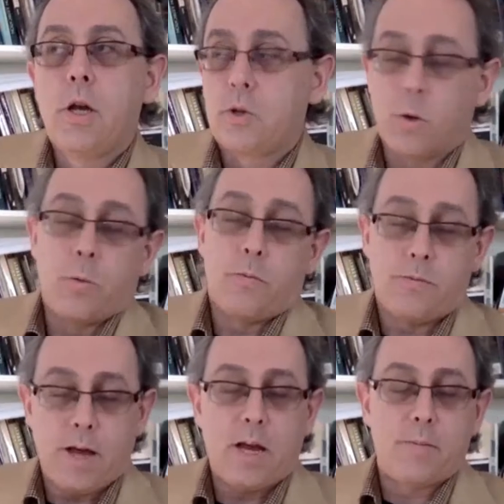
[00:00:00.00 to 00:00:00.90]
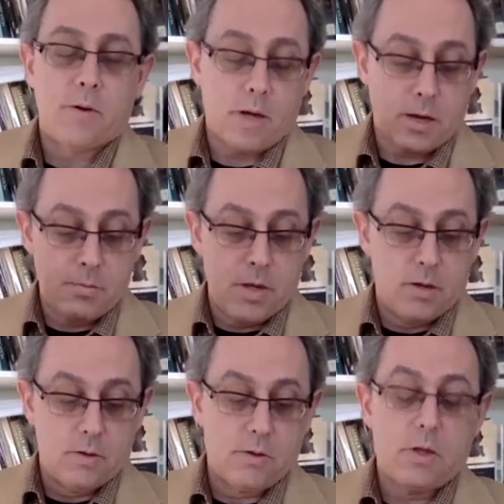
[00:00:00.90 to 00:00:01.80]
So Weber and
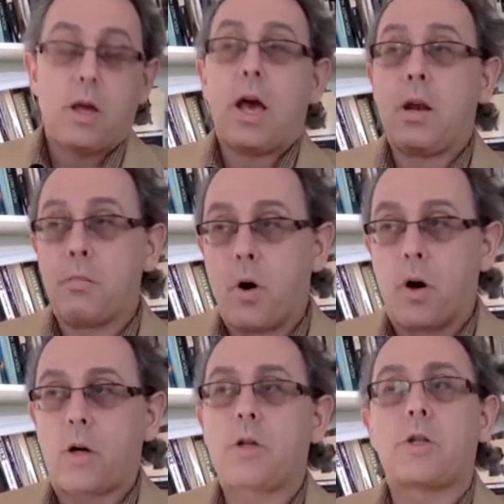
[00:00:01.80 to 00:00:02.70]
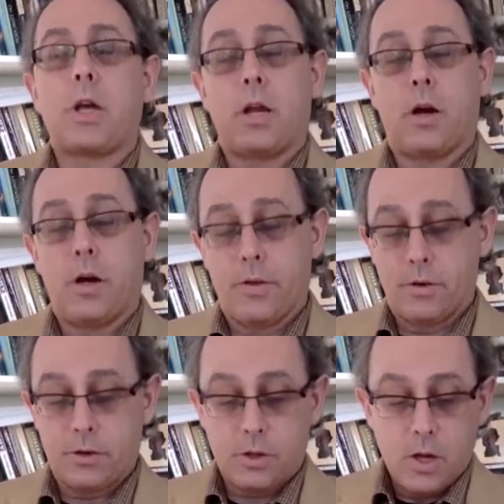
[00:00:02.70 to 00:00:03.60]
Mills and Marx and
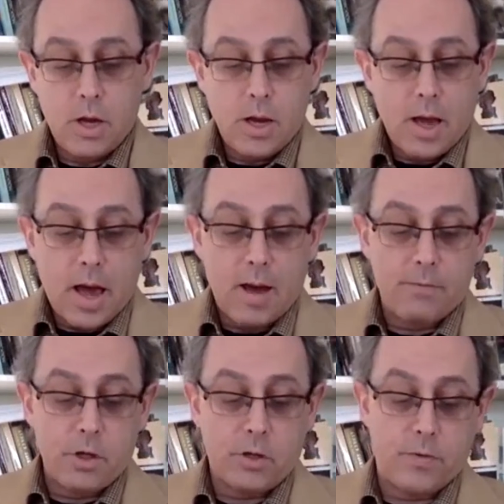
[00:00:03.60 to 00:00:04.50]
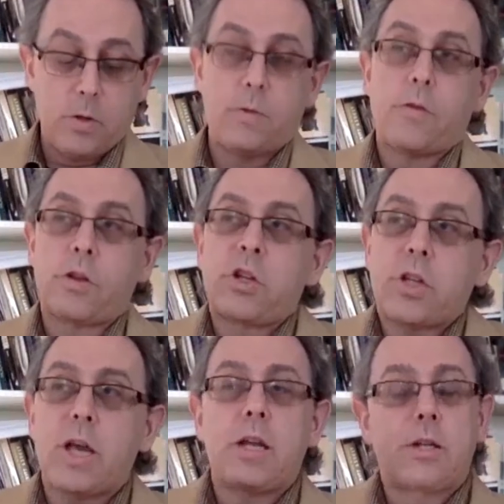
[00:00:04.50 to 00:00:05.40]
others have this view that the
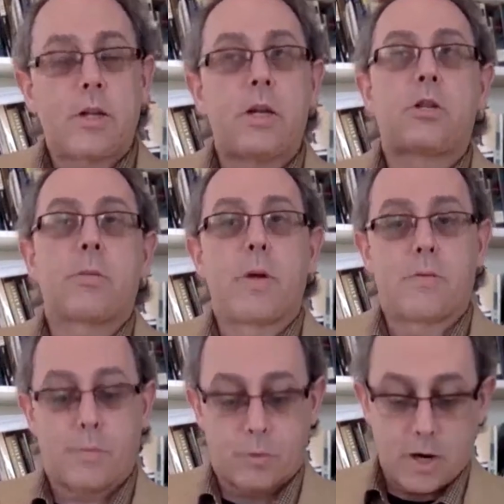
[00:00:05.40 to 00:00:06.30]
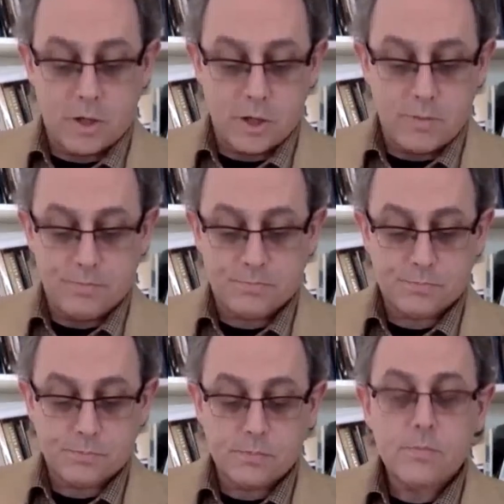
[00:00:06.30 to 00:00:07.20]
state is an instrument of oppression
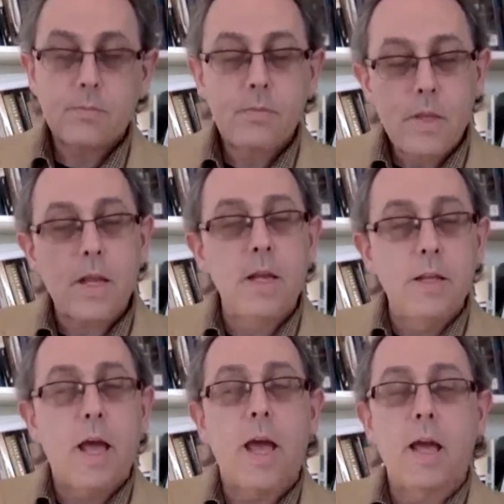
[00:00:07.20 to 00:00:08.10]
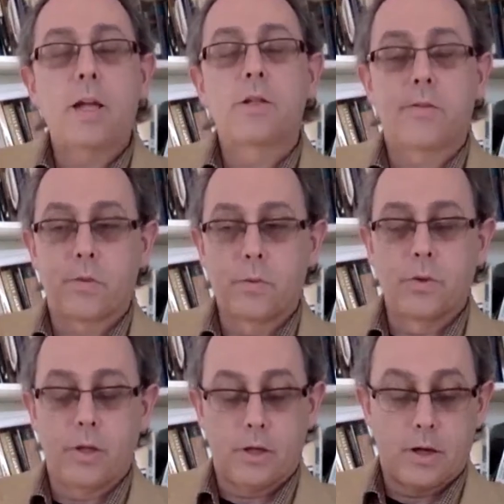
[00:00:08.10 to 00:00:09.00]
in the hands of the
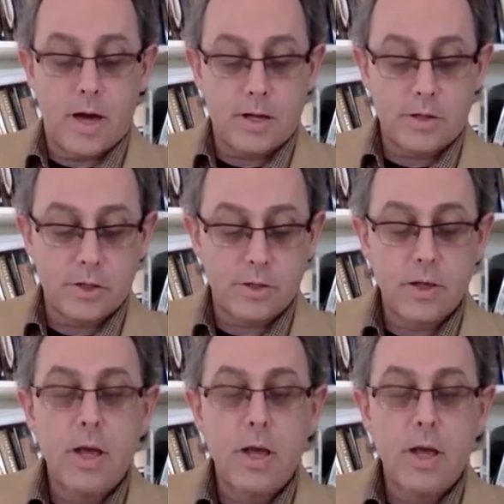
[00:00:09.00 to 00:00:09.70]
ruling class,